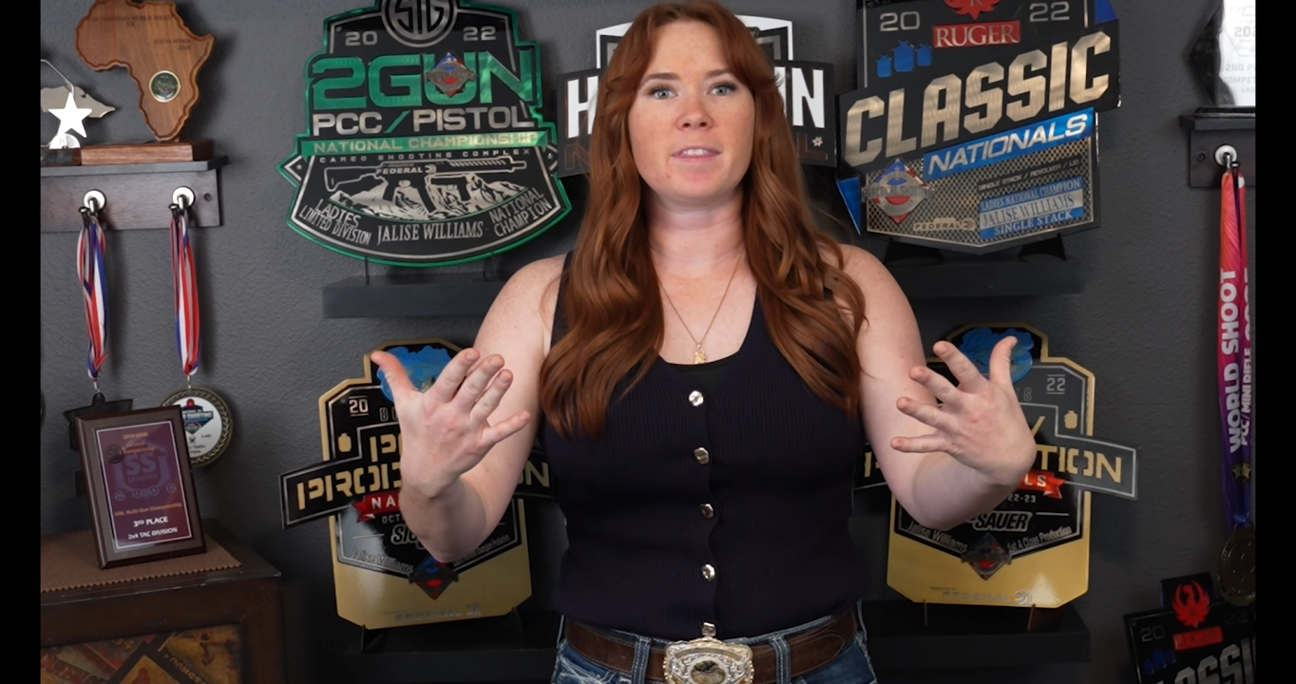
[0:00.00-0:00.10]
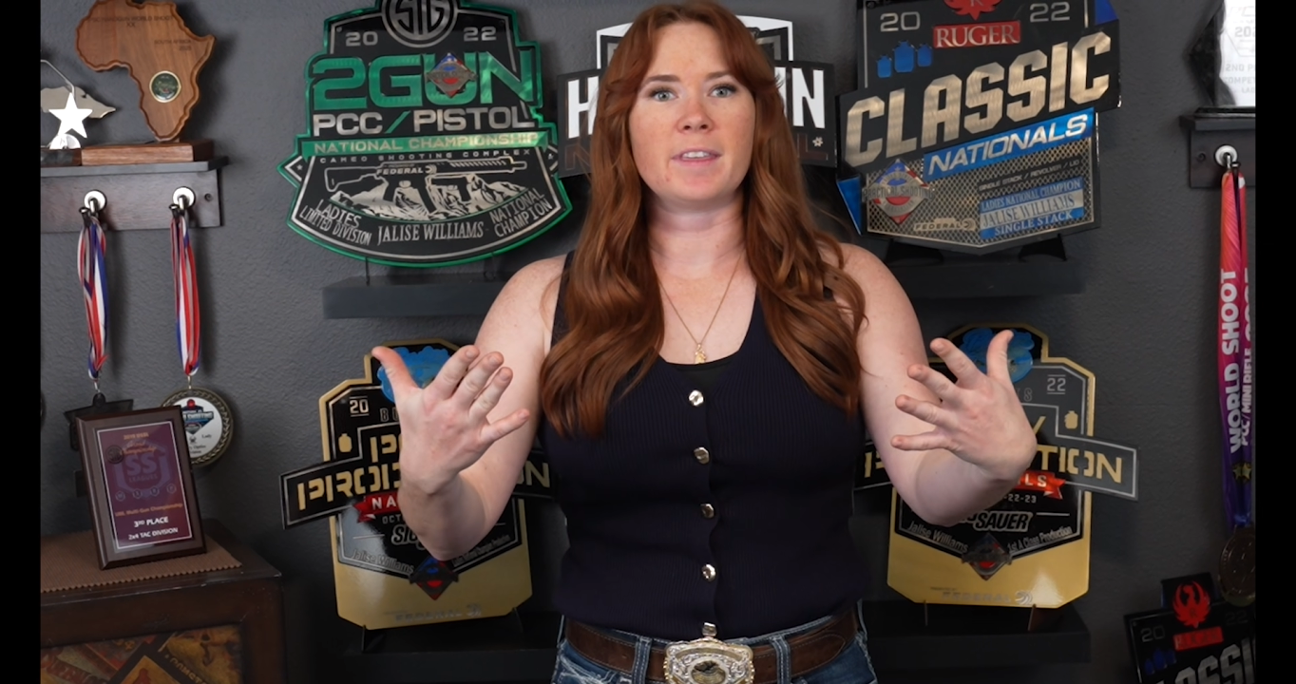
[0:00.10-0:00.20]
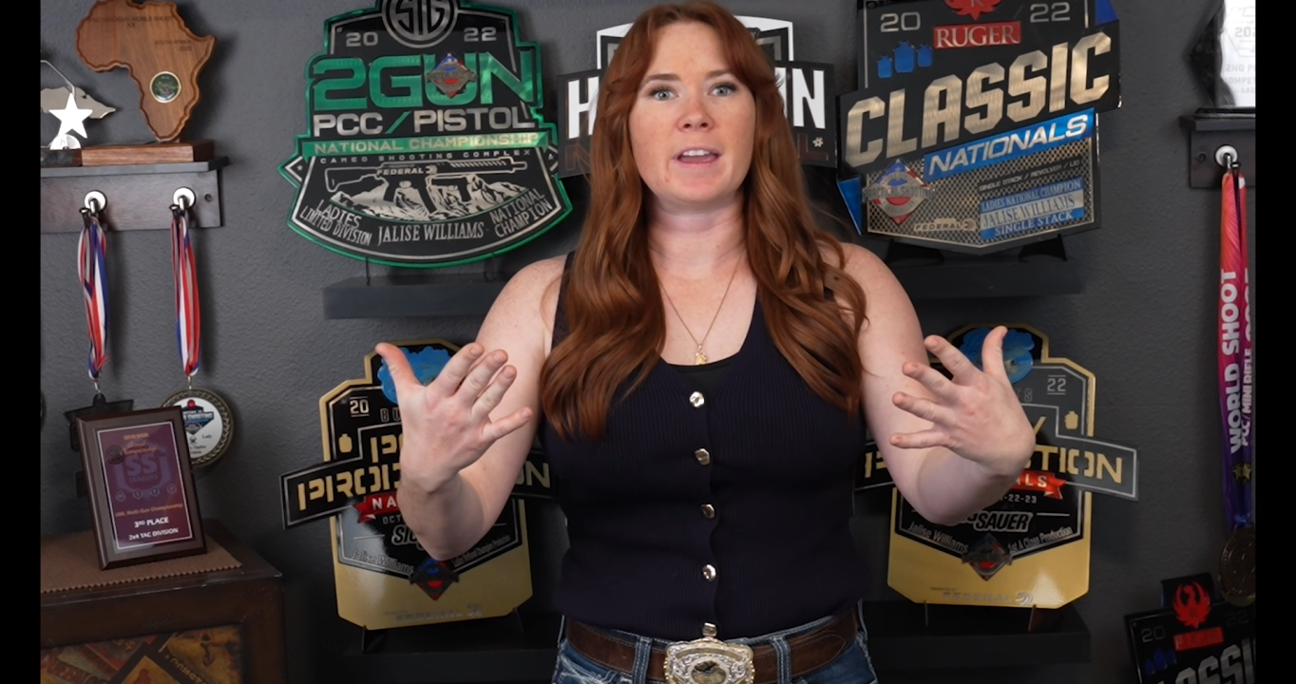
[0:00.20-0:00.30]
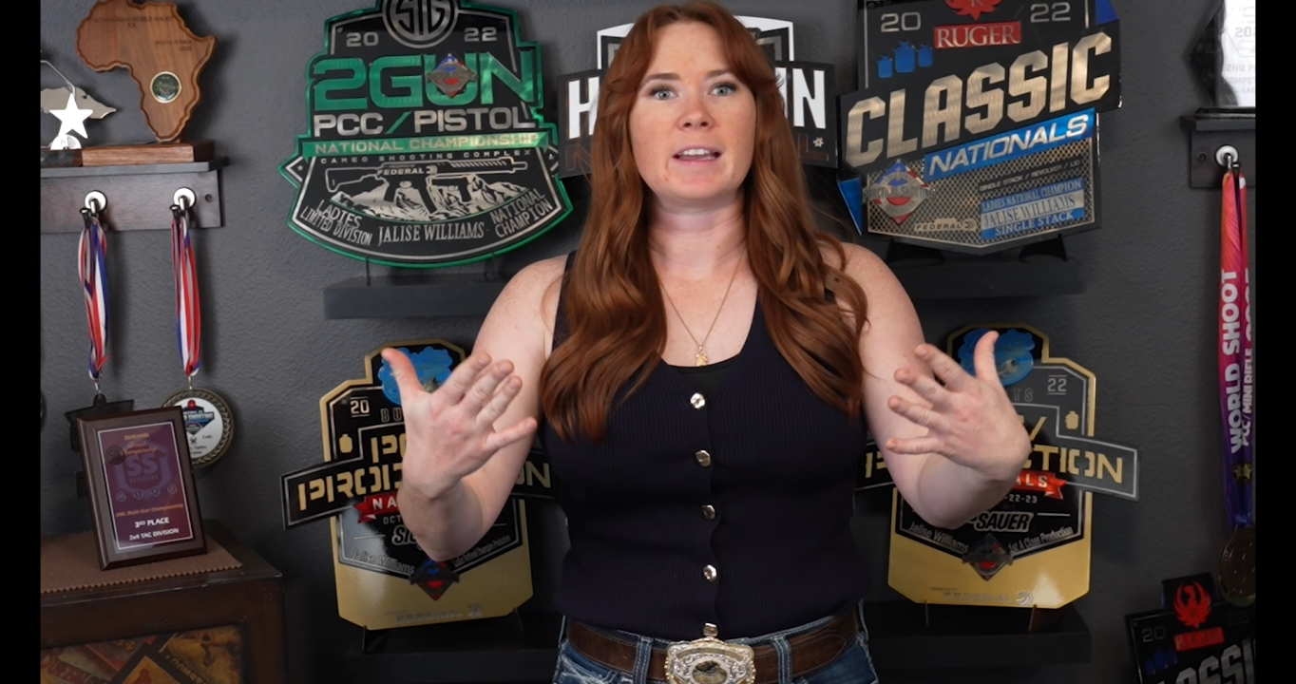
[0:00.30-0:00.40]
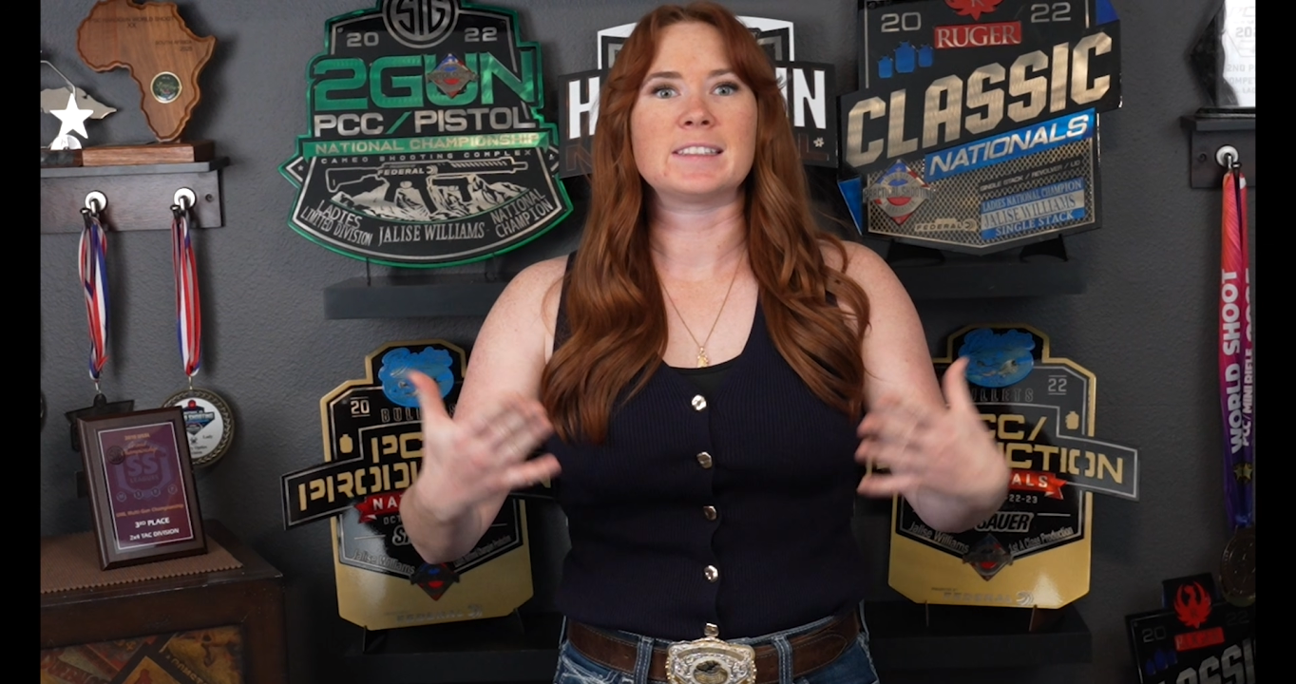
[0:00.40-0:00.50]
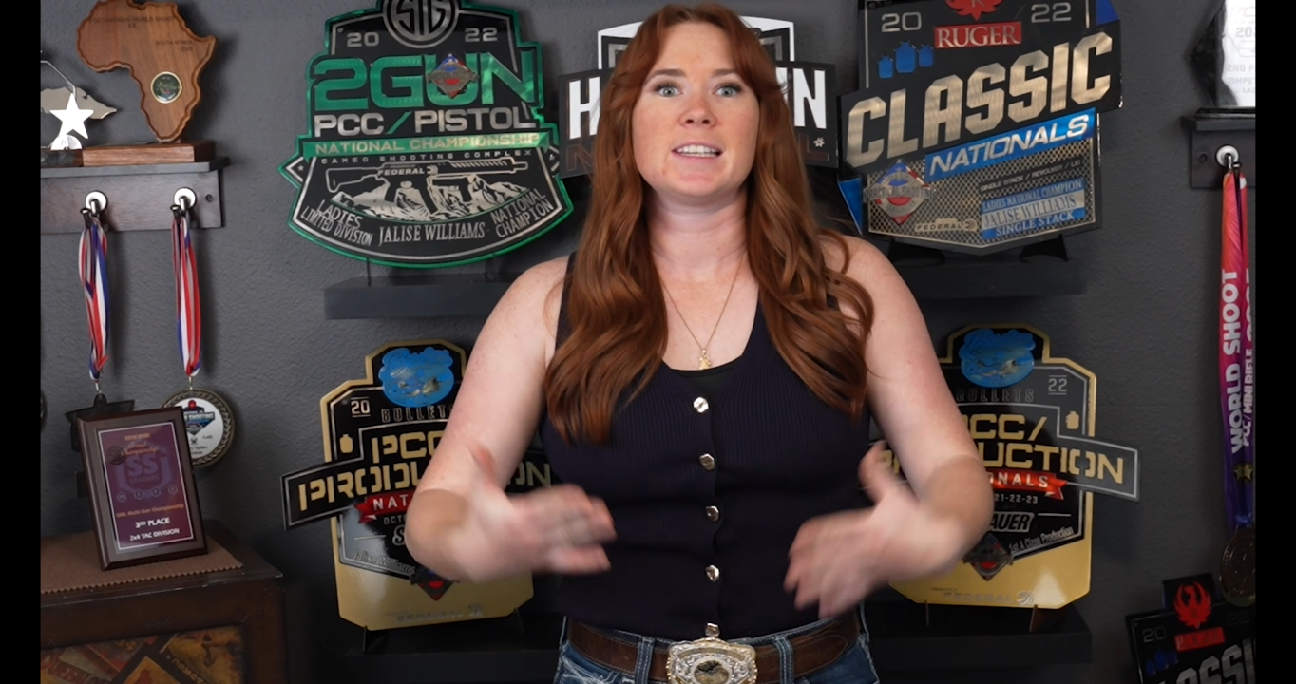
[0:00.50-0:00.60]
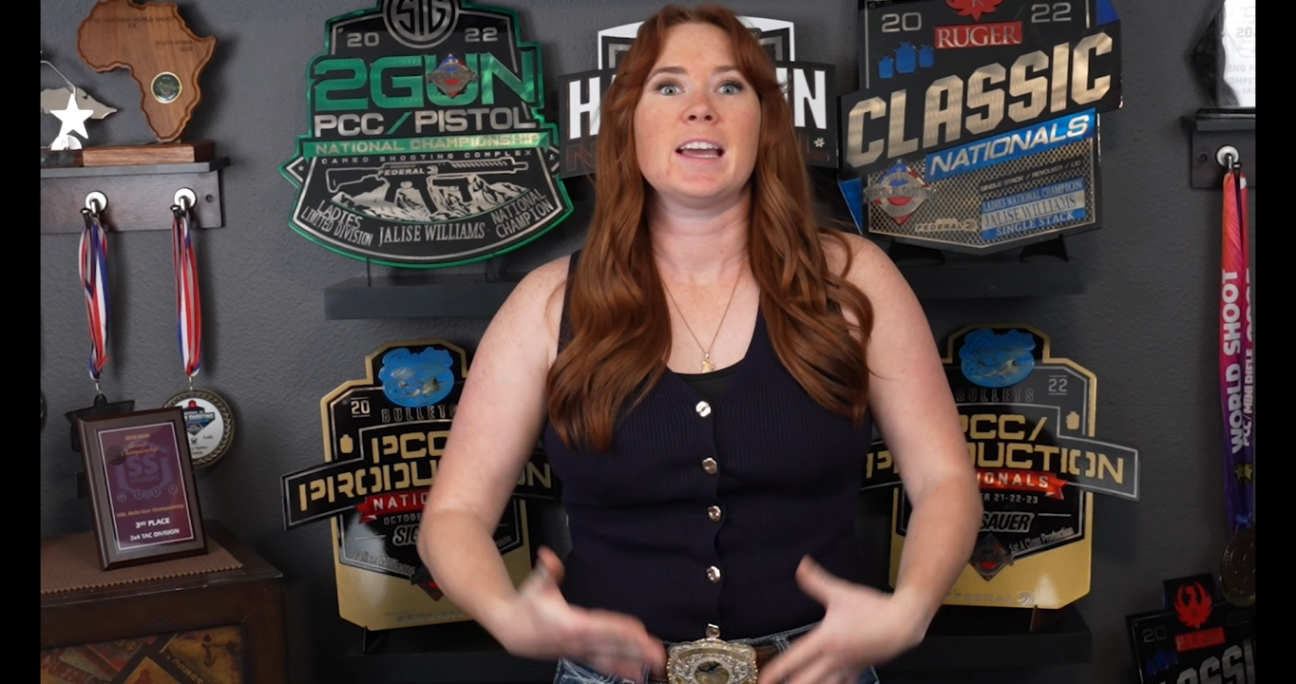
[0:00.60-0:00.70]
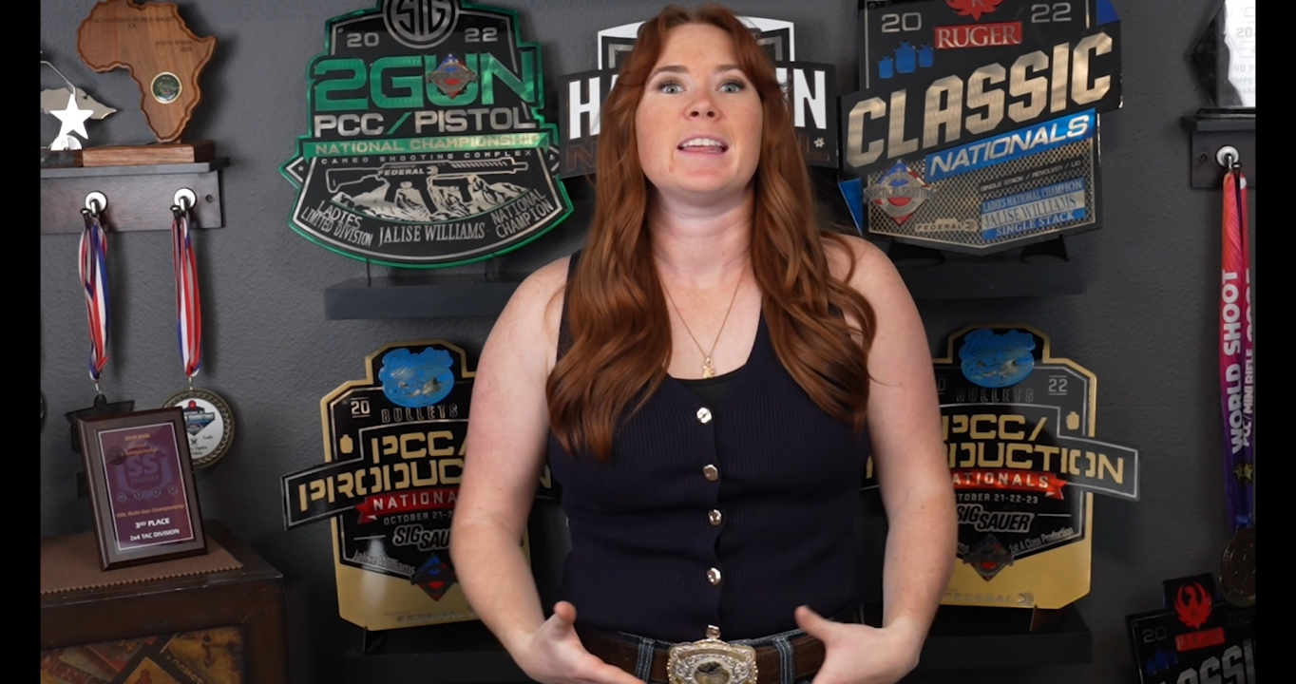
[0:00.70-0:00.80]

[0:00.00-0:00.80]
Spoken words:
things